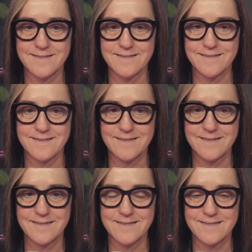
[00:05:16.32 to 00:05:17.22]

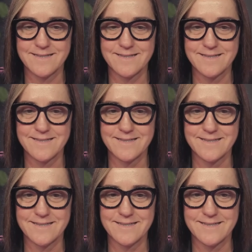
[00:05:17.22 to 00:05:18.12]

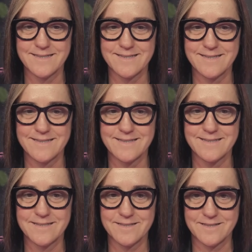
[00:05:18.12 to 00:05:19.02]

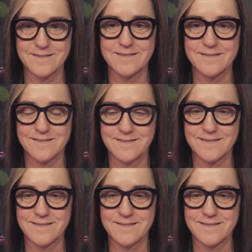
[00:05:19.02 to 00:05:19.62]
[no speech]